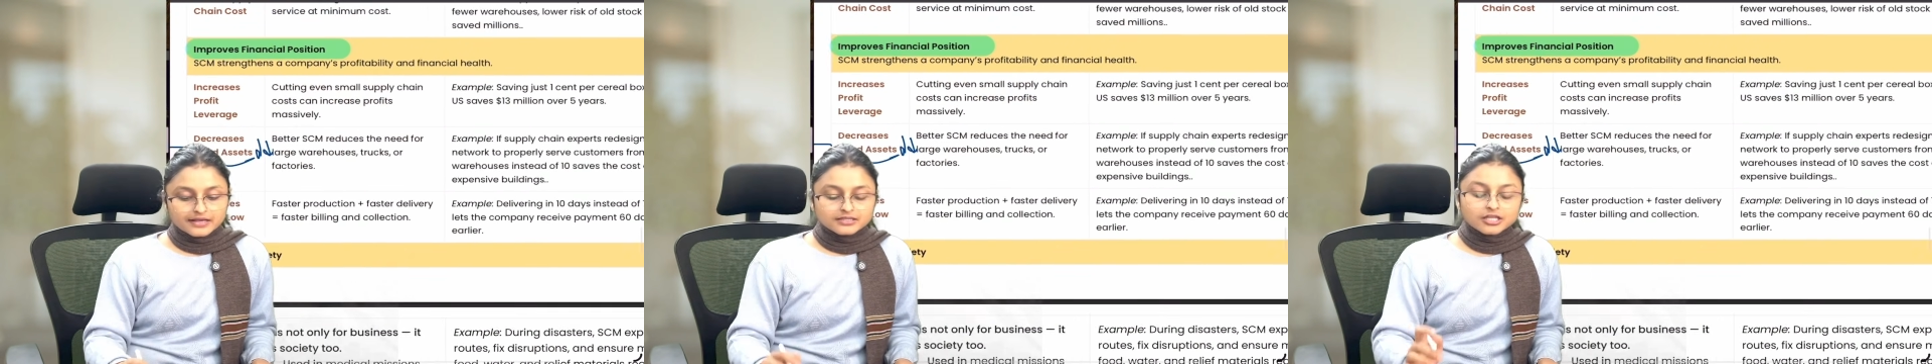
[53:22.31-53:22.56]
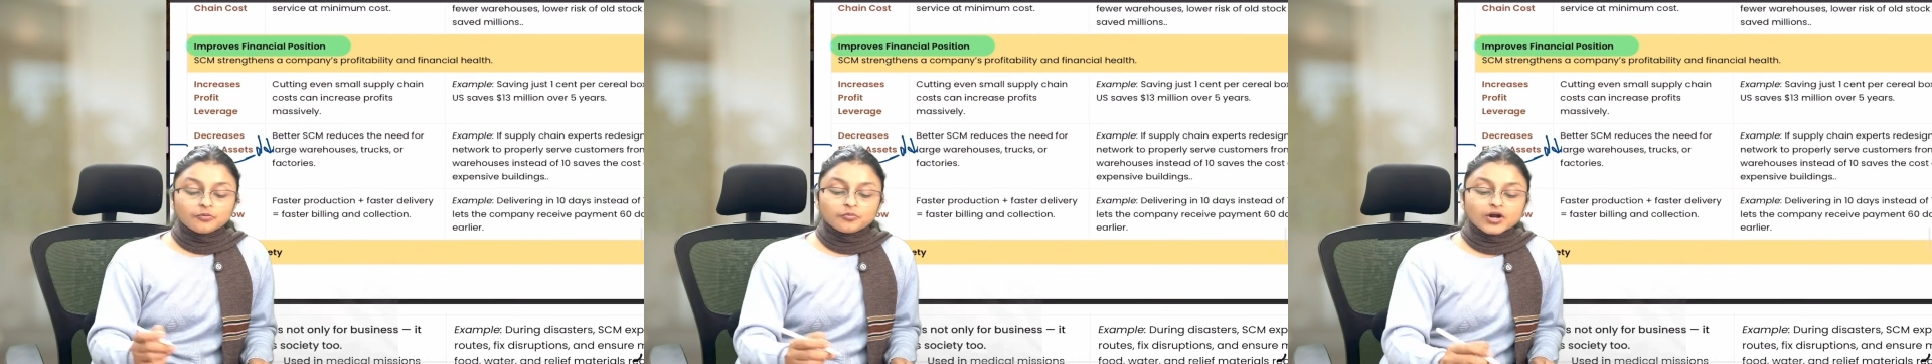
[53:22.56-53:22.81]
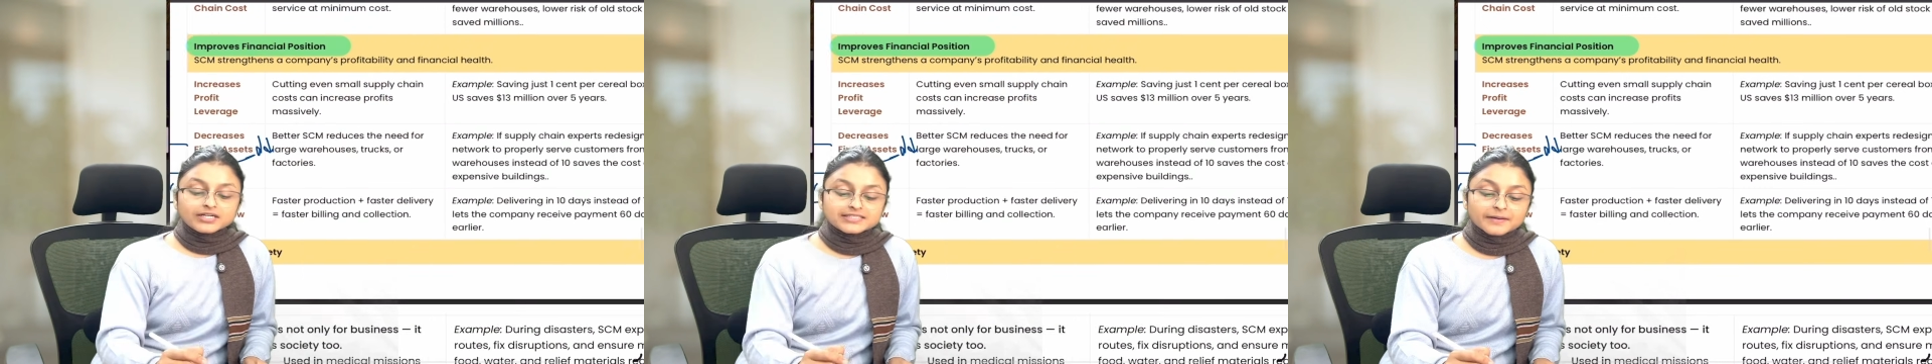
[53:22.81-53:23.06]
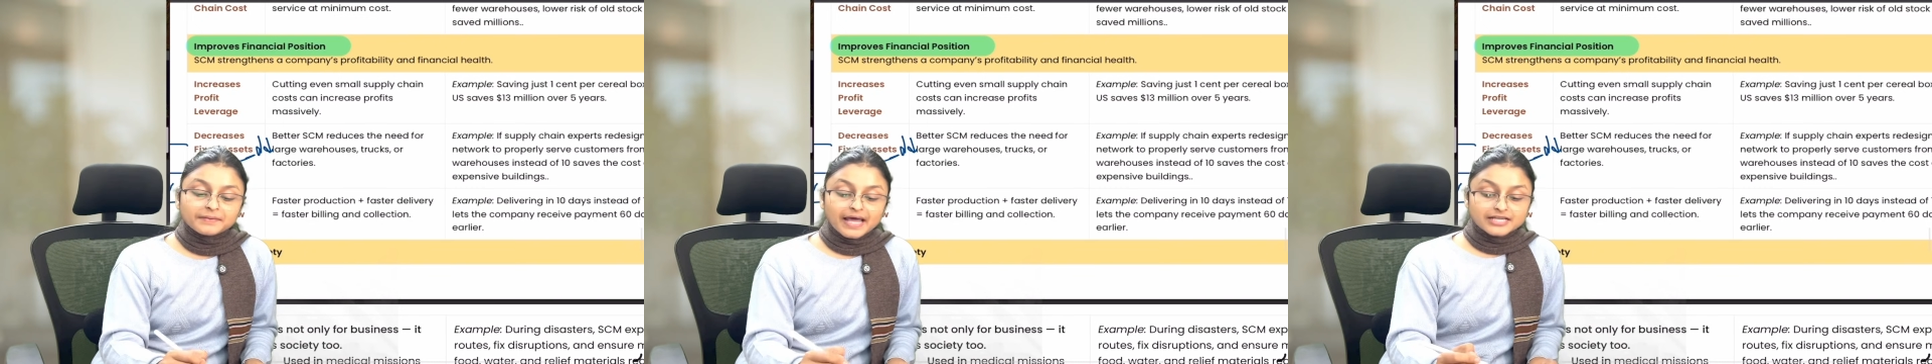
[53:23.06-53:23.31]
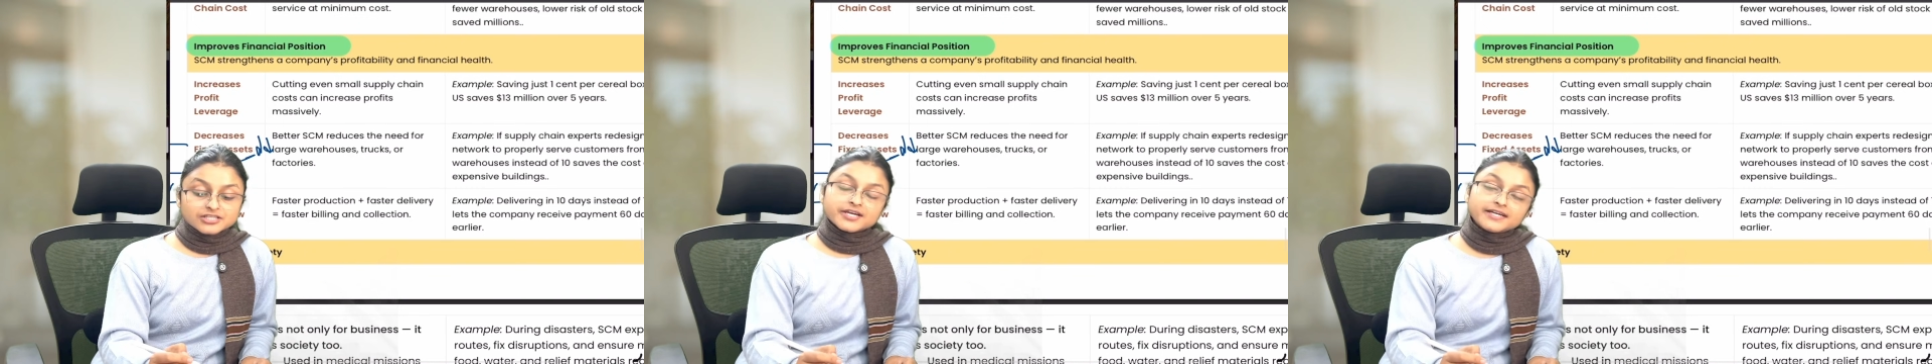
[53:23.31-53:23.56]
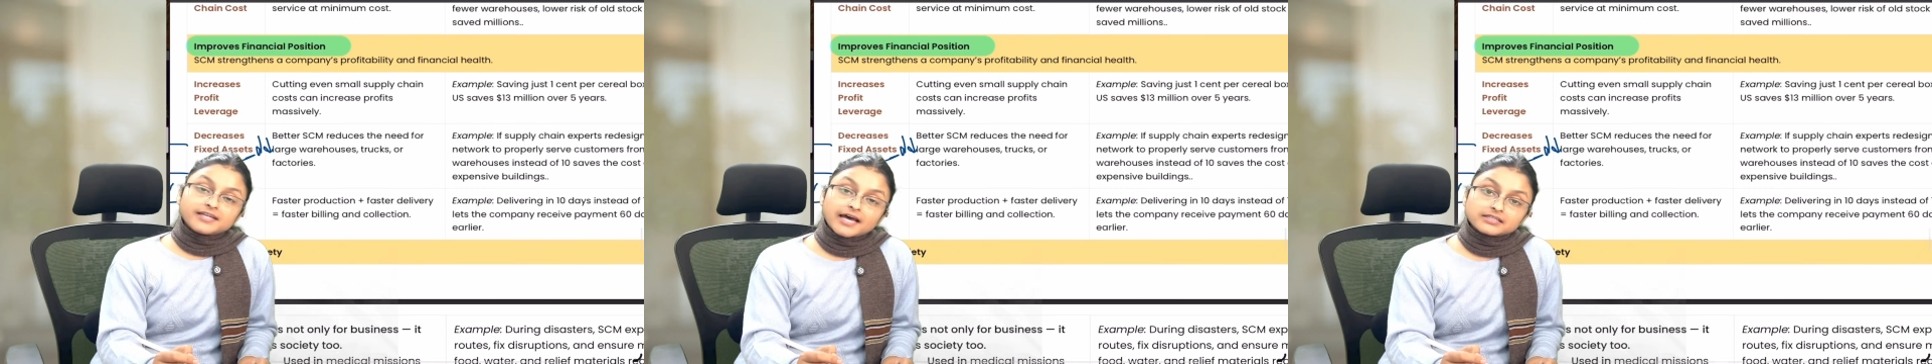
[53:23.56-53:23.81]
Now what supply
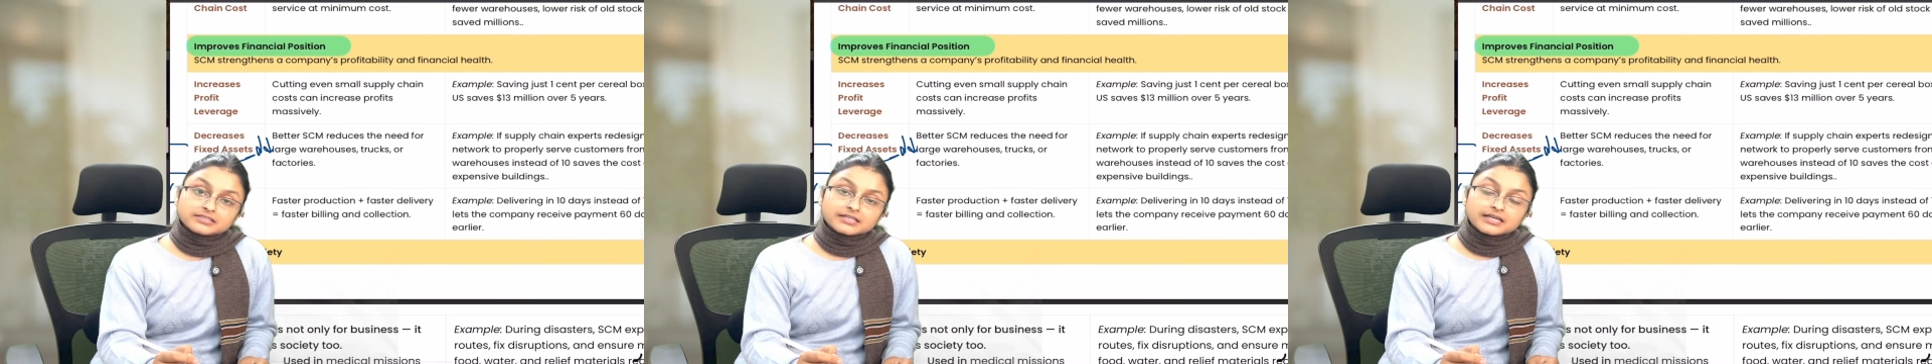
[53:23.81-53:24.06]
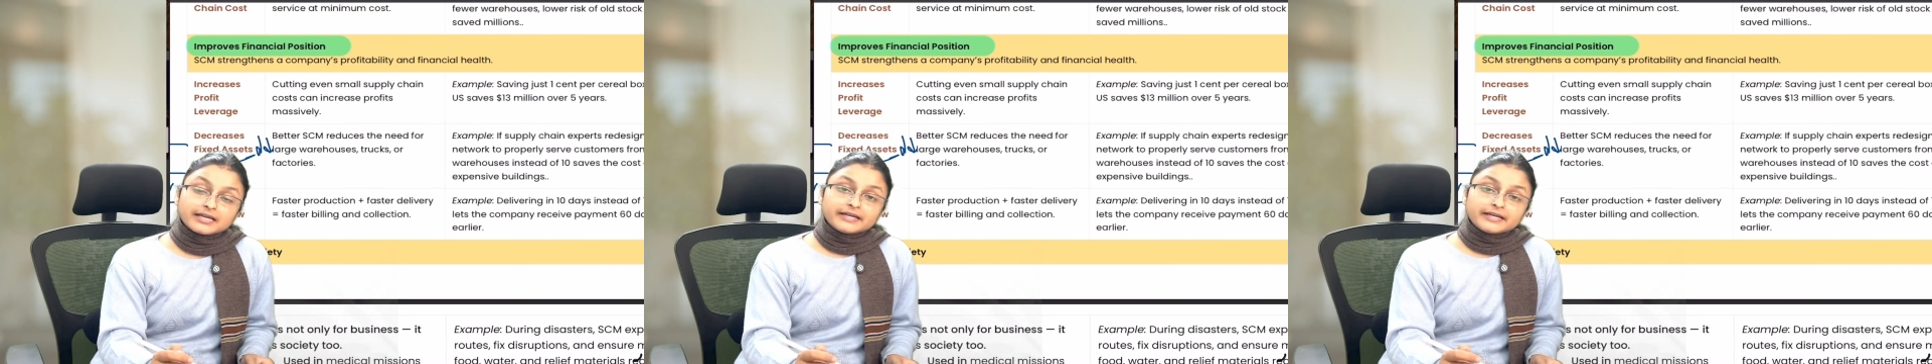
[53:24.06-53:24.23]
chain does?